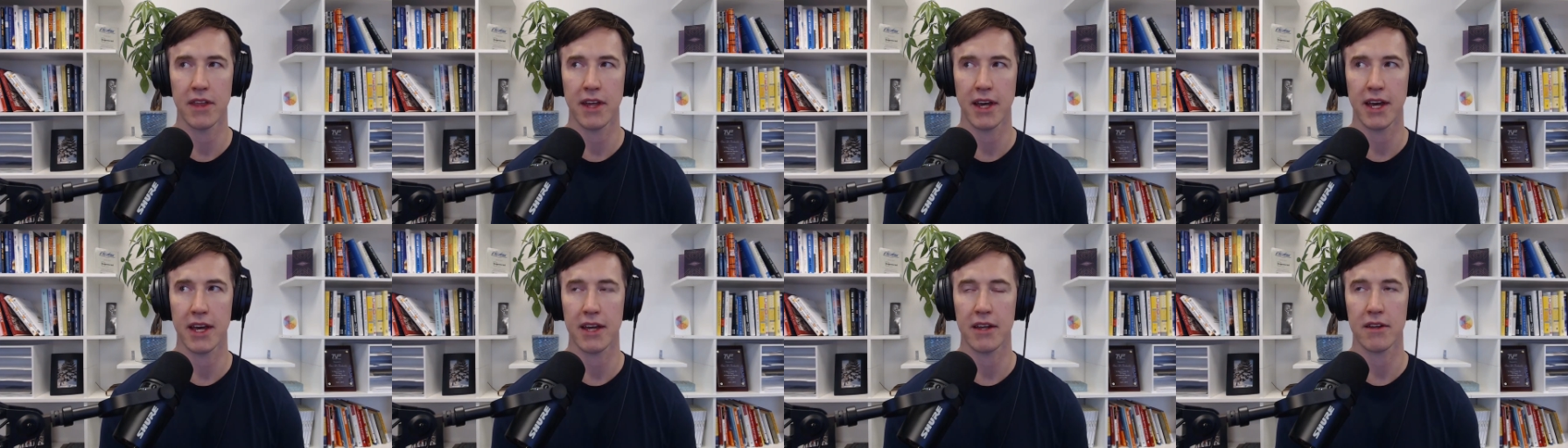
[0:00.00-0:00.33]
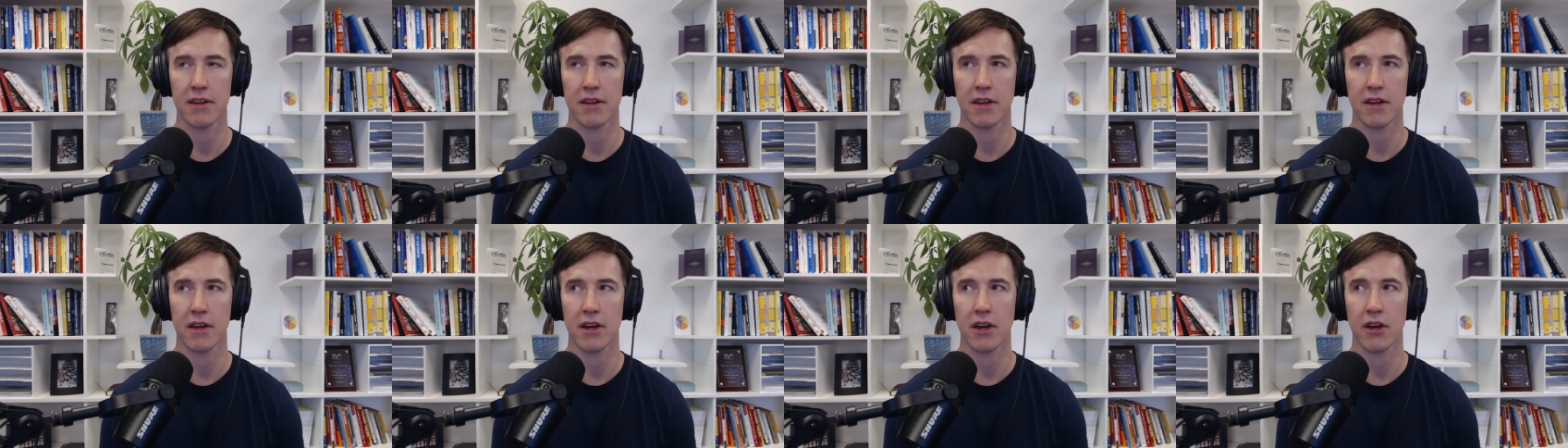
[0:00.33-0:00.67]
that
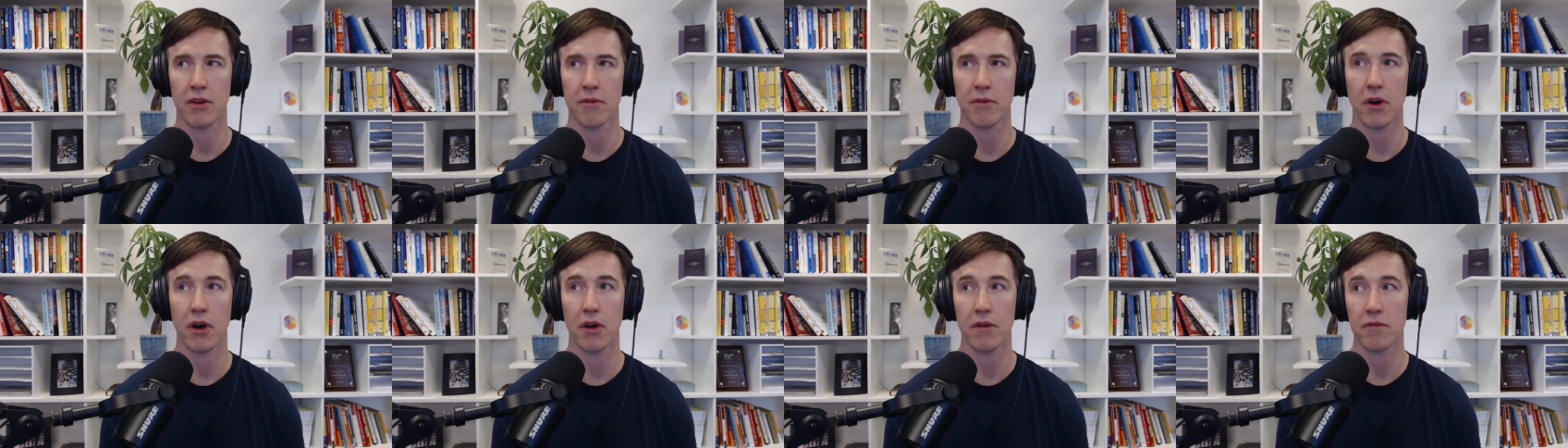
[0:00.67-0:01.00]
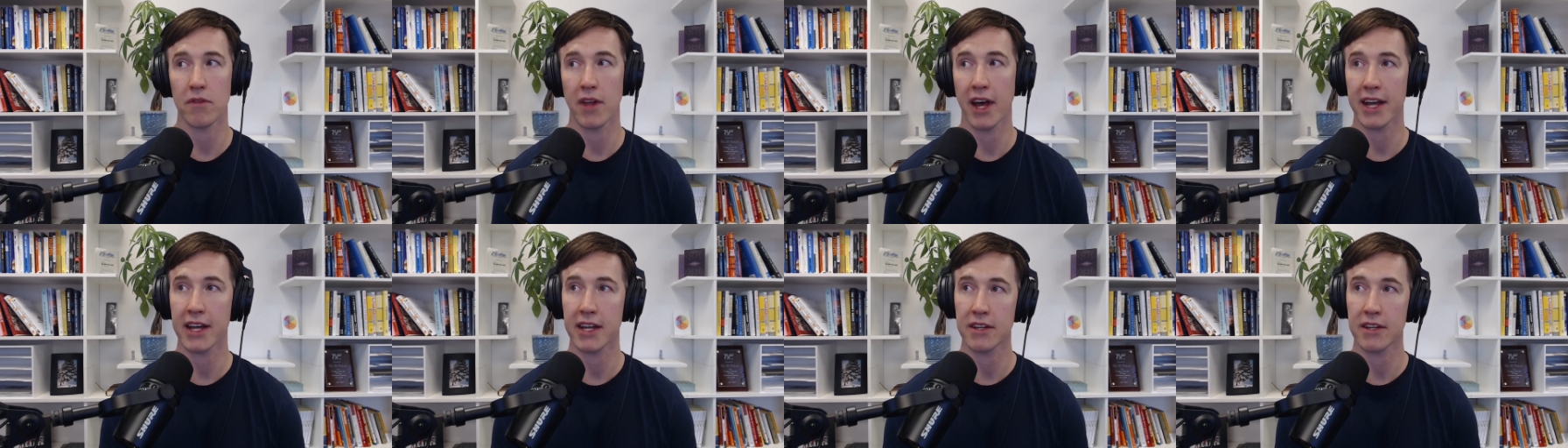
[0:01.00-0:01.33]

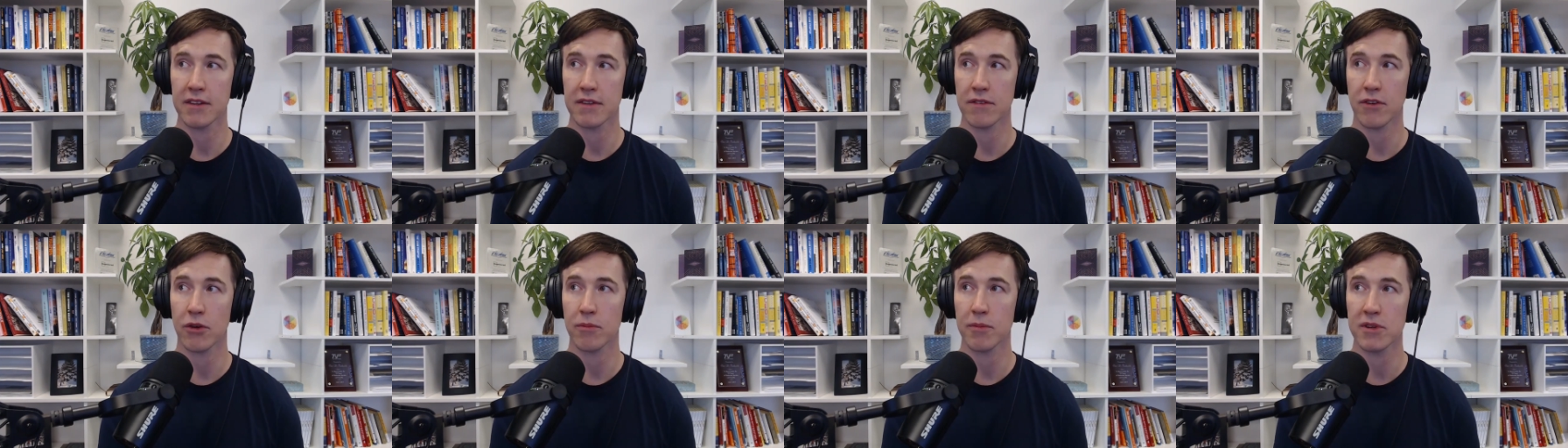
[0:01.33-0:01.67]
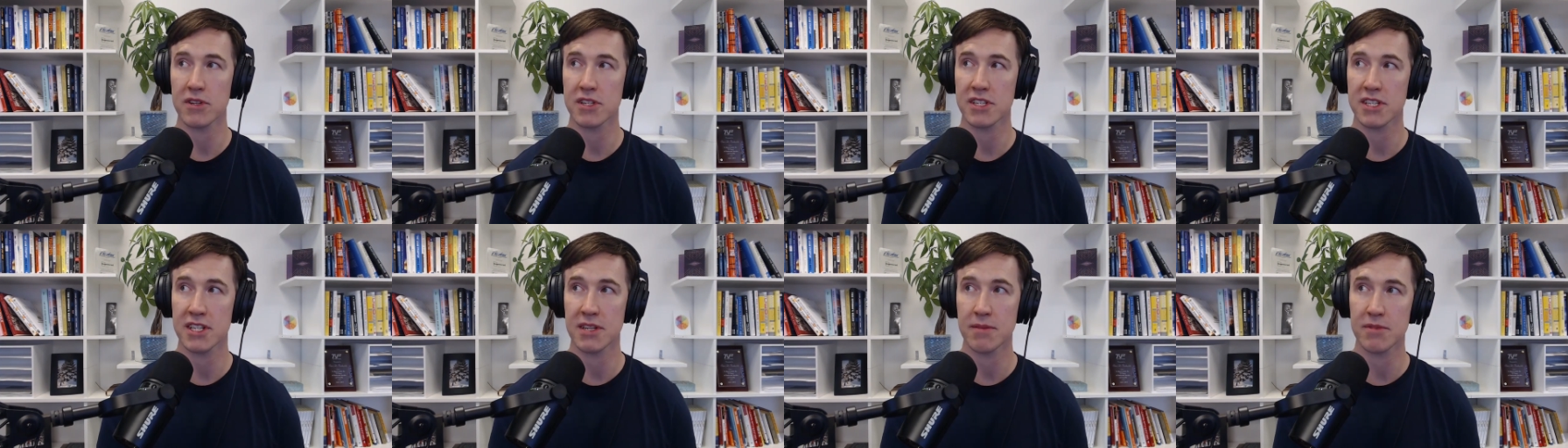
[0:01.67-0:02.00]
like
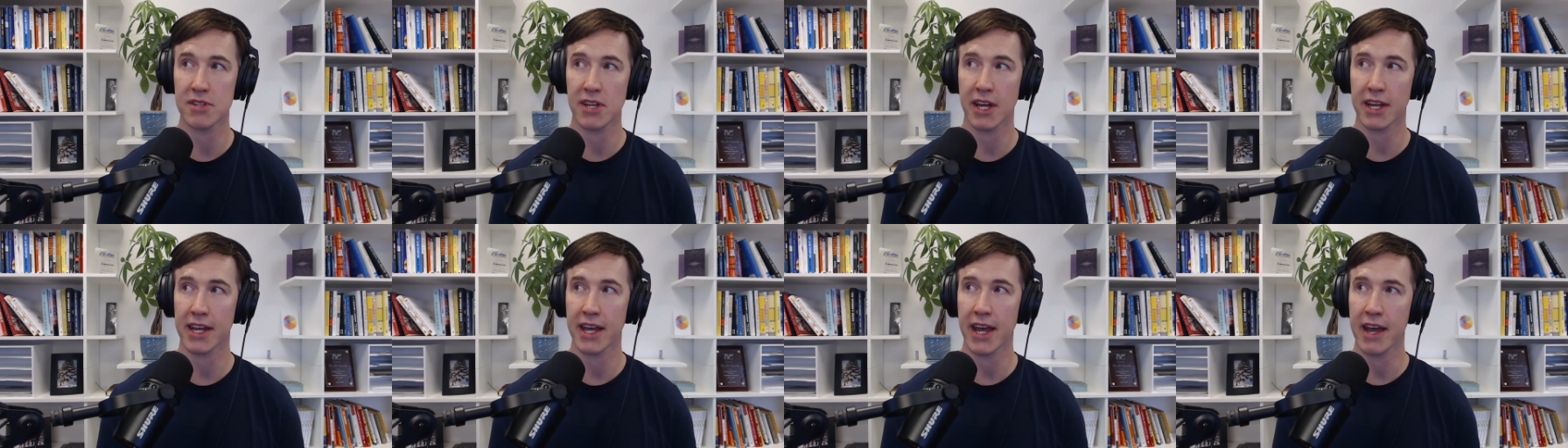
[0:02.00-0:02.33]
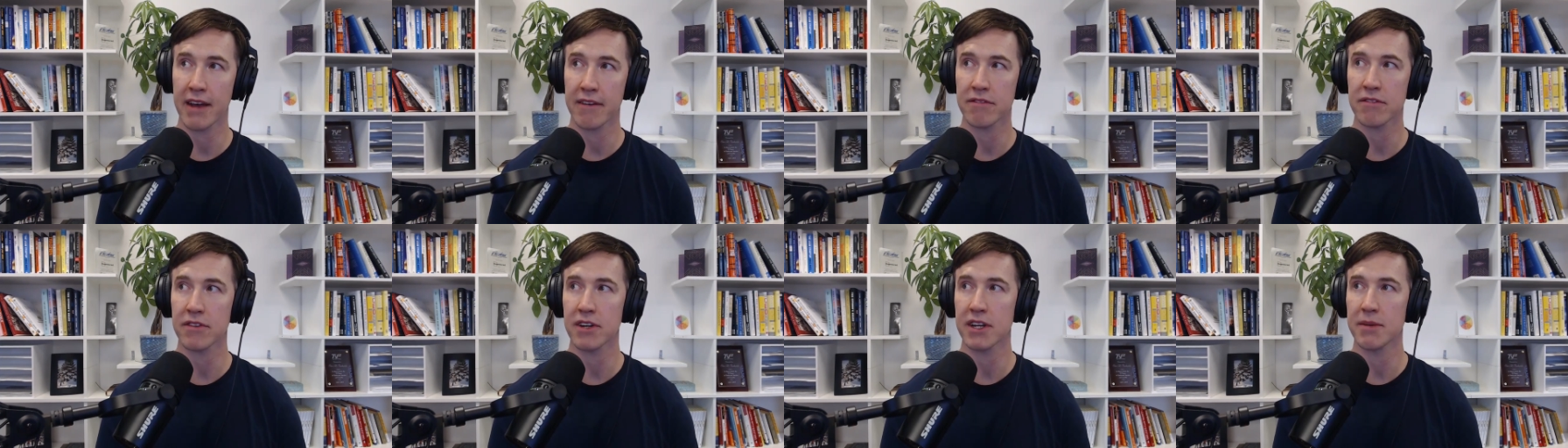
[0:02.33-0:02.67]
almost seems like
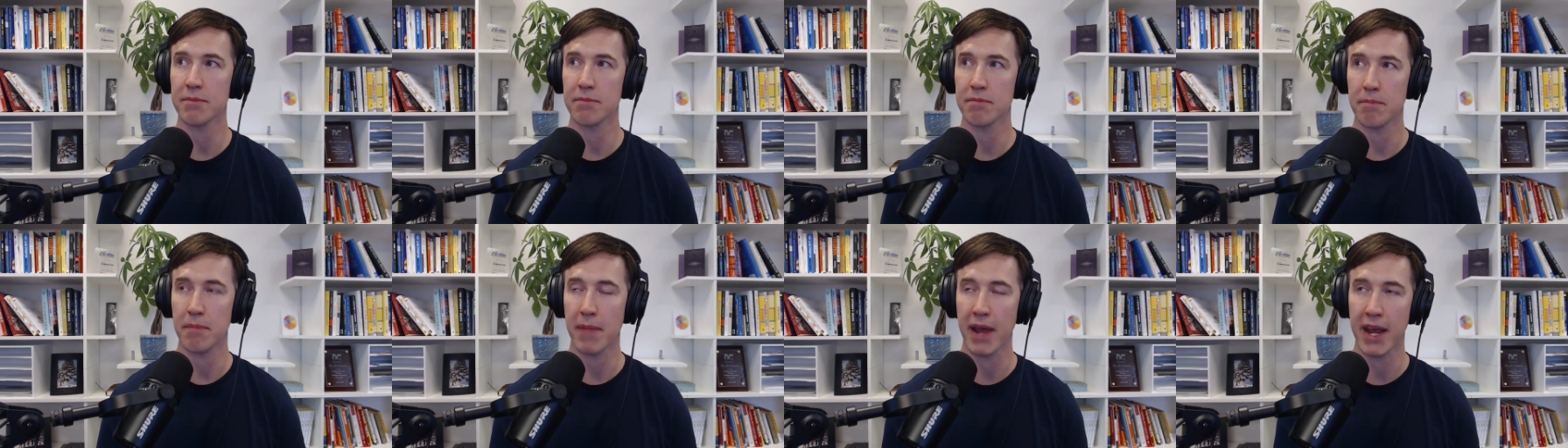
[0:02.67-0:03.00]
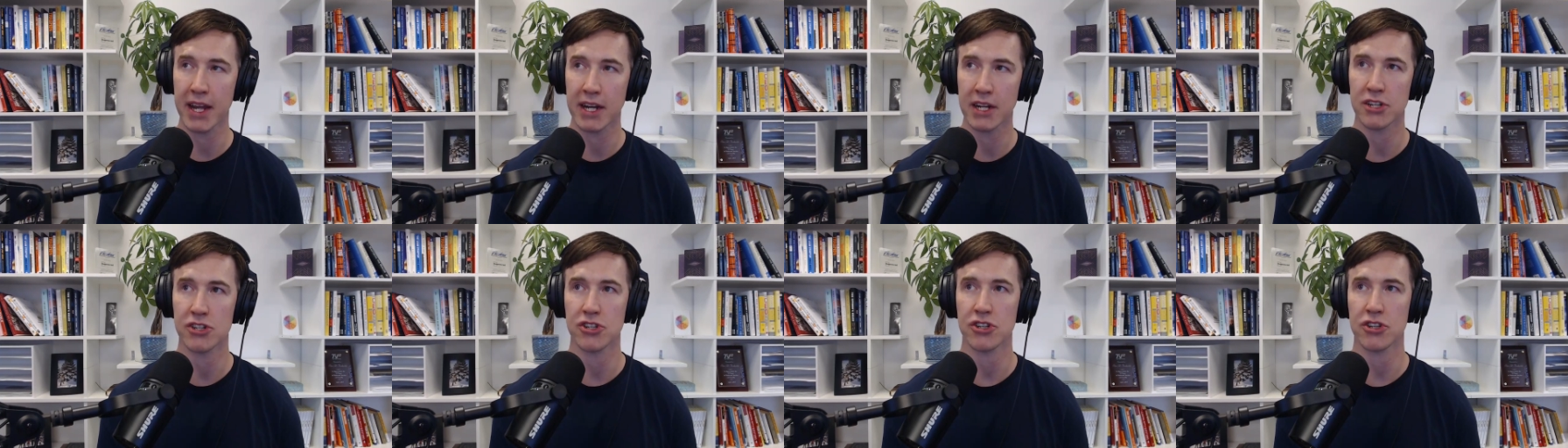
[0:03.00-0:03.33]
every
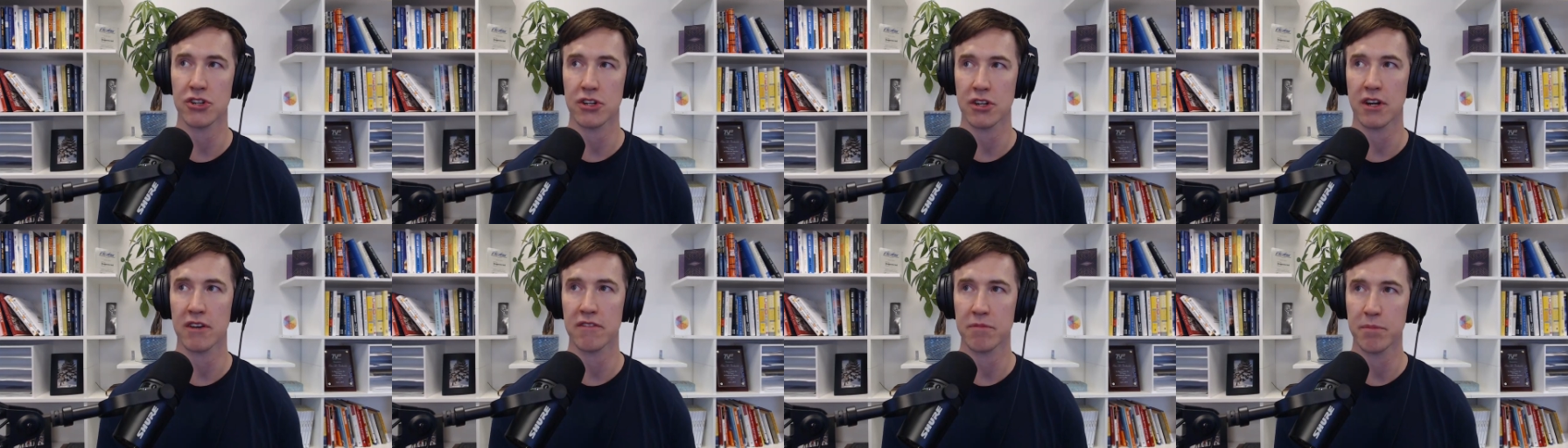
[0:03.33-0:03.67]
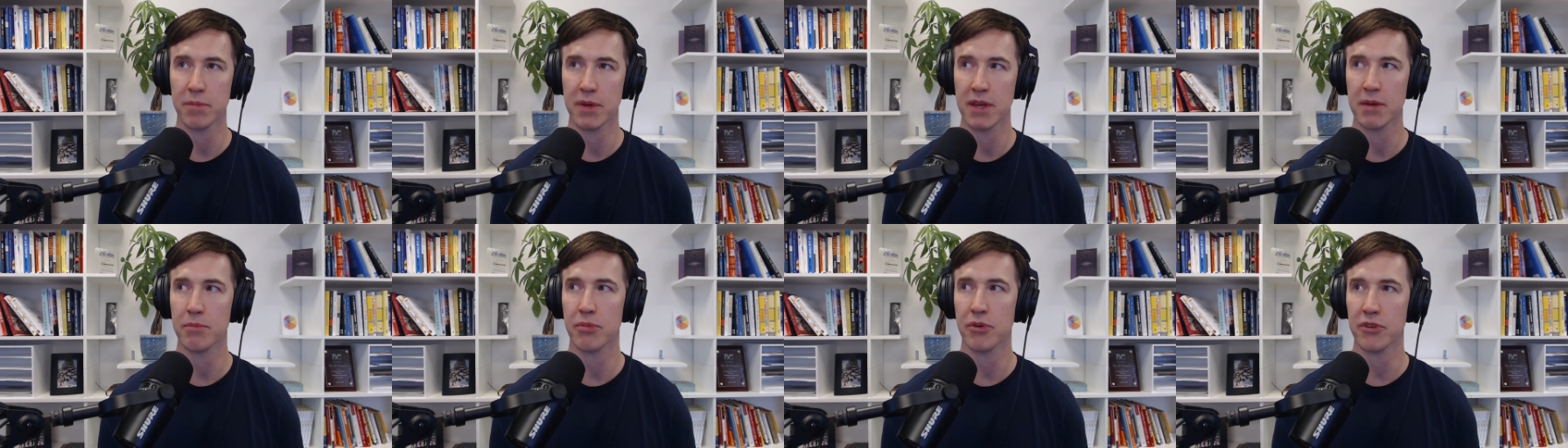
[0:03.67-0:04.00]
manager of
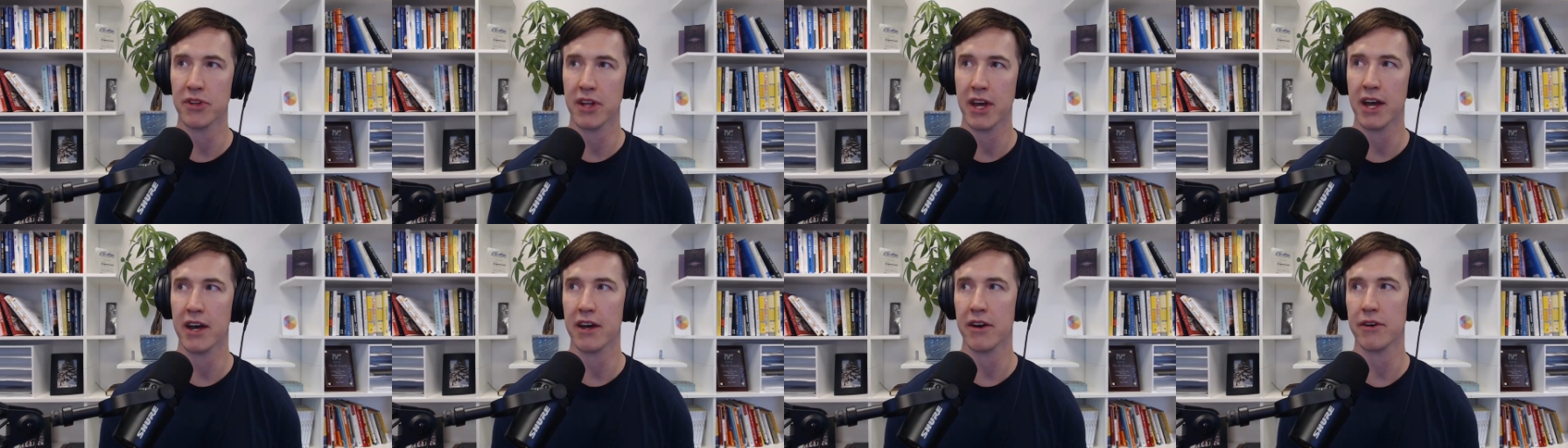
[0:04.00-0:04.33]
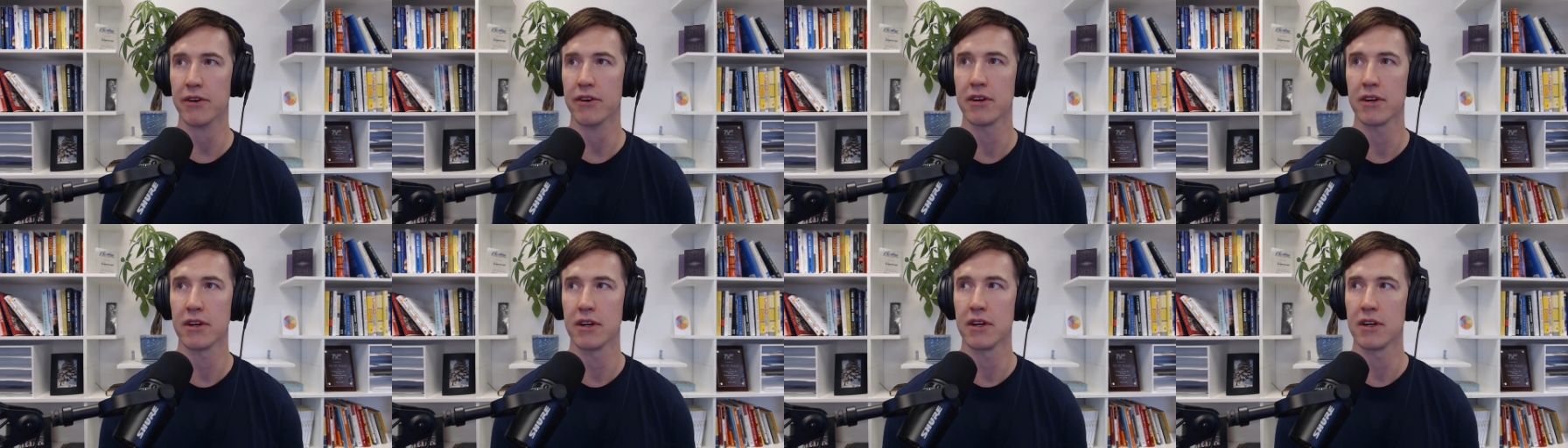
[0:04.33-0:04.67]
people now